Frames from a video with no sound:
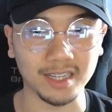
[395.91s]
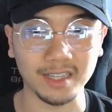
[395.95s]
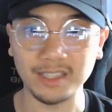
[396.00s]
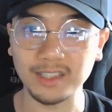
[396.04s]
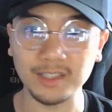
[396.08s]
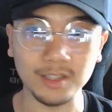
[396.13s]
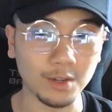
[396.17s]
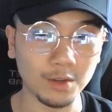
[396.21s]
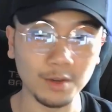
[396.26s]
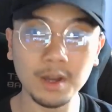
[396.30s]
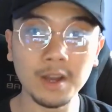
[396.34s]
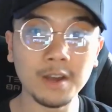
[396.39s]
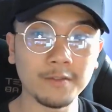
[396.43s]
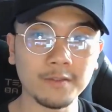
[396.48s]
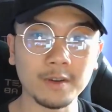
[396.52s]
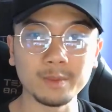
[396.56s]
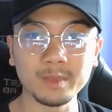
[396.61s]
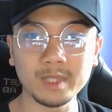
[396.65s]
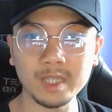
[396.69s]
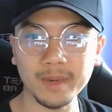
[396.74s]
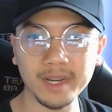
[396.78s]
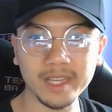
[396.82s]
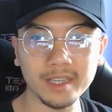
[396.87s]
So from
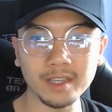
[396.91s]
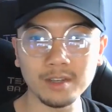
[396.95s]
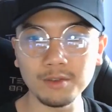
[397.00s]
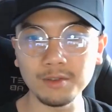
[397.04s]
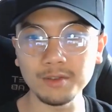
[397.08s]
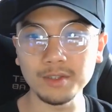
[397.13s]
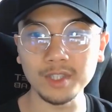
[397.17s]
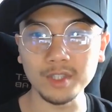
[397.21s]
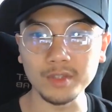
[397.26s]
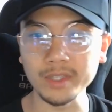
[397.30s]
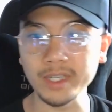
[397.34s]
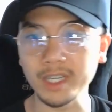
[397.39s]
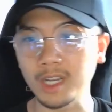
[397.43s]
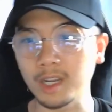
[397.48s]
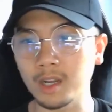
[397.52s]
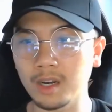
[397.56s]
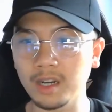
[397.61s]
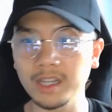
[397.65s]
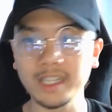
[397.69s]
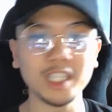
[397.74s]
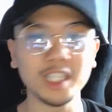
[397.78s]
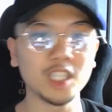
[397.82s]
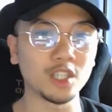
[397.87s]
somebody who's doing
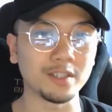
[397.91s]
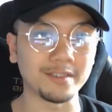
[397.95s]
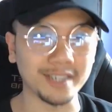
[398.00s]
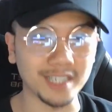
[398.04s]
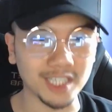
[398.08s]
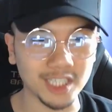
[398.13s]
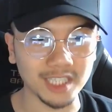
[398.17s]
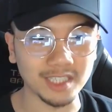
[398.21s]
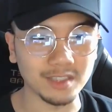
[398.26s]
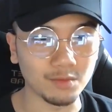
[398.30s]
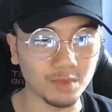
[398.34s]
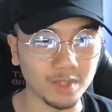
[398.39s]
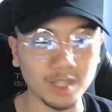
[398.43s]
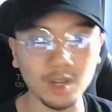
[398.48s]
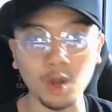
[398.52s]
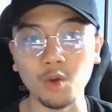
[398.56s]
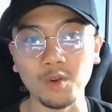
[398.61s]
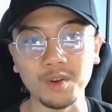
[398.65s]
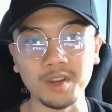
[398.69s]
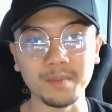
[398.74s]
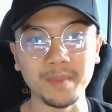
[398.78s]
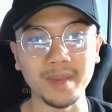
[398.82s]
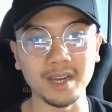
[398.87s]
lead generation with cold
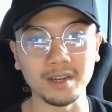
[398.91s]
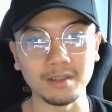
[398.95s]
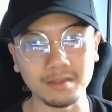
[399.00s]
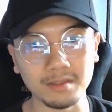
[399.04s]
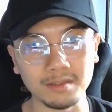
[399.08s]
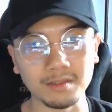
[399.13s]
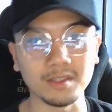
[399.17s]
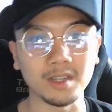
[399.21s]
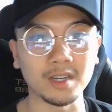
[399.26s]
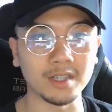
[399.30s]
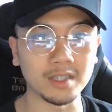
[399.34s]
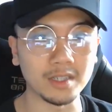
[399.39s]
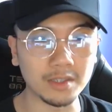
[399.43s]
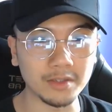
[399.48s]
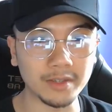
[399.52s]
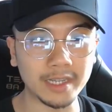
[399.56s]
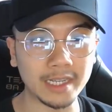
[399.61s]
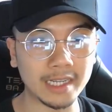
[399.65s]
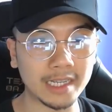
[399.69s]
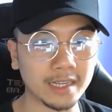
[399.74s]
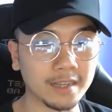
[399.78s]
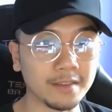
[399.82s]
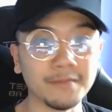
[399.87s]
email to start
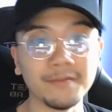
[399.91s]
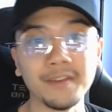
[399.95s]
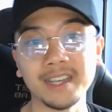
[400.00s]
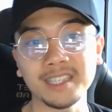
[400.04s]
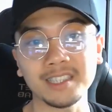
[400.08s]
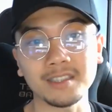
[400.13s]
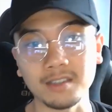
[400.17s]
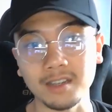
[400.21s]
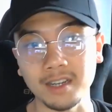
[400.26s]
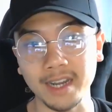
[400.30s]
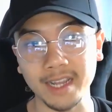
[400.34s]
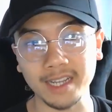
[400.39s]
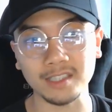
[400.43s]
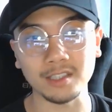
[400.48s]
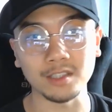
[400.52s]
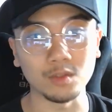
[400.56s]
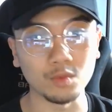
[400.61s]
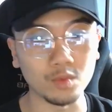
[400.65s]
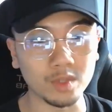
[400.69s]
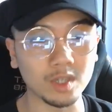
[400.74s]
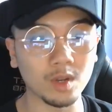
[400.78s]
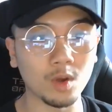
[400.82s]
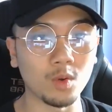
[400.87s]
doing investor connection
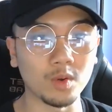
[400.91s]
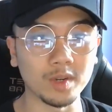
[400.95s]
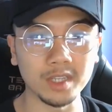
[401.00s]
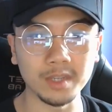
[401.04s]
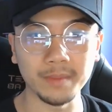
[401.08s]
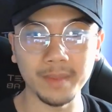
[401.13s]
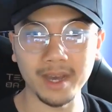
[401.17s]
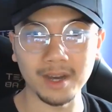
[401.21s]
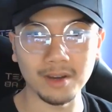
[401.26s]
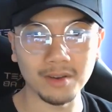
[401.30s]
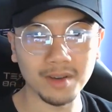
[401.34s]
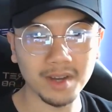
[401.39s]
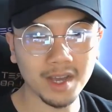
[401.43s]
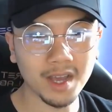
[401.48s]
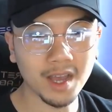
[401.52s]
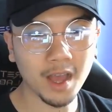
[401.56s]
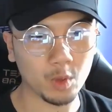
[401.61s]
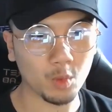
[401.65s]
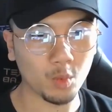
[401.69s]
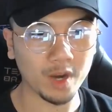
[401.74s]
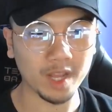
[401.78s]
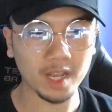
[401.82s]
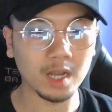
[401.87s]
with cold email,
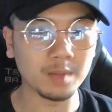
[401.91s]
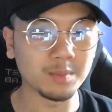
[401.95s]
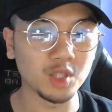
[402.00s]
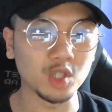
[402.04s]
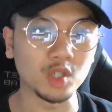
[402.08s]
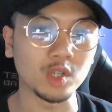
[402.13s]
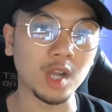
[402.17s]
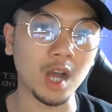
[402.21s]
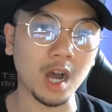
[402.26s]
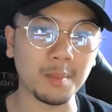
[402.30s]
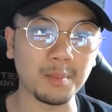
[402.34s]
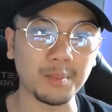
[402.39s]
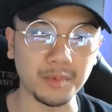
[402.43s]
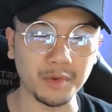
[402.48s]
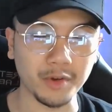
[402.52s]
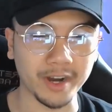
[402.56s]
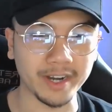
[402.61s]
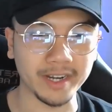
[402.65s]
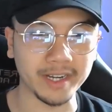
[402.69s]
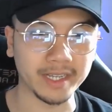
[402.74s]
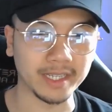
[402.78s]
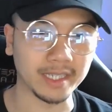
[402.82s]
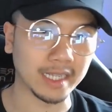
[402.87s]
when it comes to
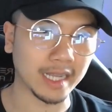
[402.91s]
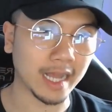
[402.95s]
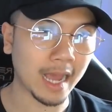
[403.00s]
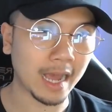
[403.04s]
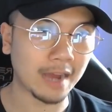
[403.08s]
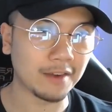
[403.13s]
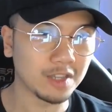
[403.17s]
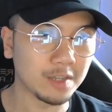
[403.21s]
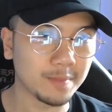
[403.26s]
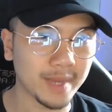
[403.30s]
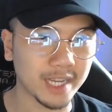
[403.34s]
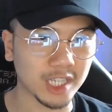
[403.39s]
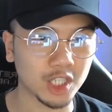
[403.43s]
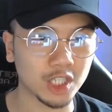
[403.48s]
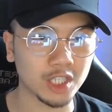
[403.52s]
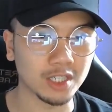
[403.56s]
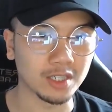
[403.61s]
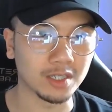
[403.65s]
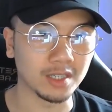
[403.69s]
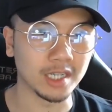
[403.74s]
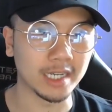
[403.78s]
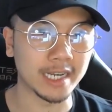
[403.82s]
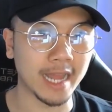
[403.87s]
copywriting, how do you make
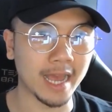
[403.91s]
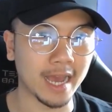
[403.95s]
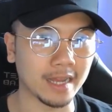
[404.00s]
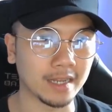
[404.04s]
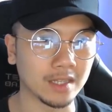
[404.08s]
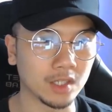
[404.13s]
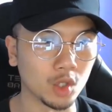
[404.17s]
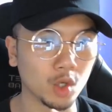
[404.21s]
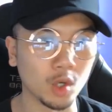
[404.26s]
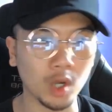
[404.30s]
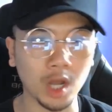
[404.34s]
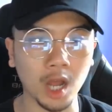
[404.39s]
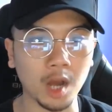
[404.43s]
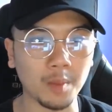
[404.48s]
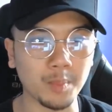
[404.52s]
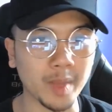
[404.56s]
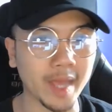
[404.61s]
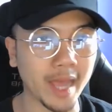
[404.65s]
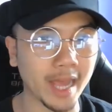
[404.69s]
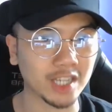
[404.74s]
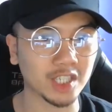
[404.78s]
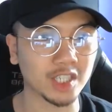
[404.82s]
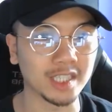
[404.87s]
sure that your copy
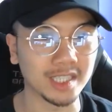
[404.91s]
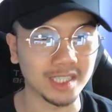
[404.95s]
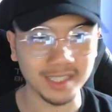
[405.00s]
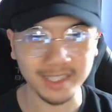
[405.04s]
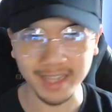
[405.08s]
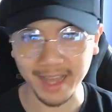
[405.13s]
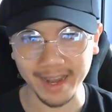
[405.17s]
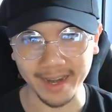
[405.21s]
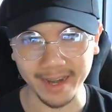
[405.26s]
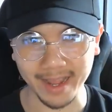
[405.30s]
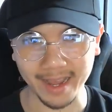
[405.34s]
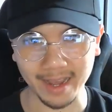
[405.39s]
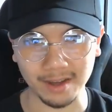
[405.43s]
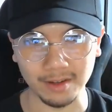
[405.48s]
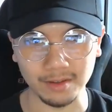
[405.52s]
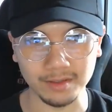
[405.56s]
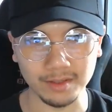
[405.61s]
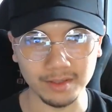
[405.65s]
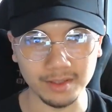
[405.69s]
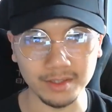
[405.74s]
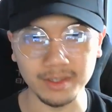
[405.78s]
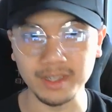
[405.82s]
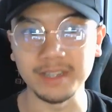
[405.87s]
actually stand out
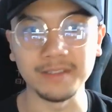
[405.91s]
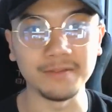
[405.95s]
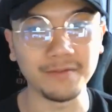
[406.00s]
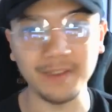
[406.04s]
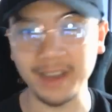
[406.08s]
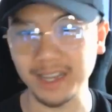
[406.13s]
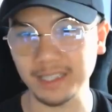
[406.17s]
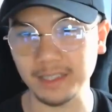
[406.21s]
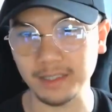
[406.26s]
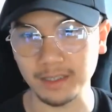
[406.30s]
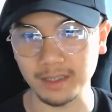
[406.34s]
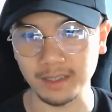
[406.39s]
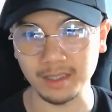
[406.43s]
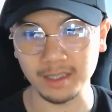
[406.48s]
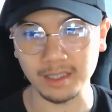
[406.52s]
to the investor?